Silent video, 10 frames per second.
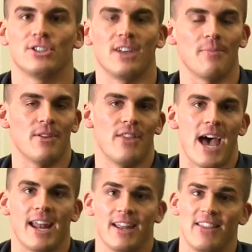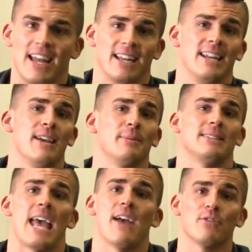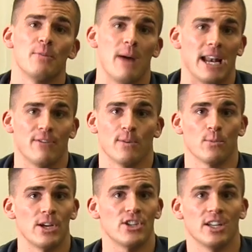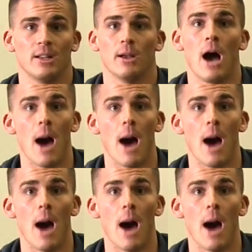is something that uh, that inhibits everybody from reaching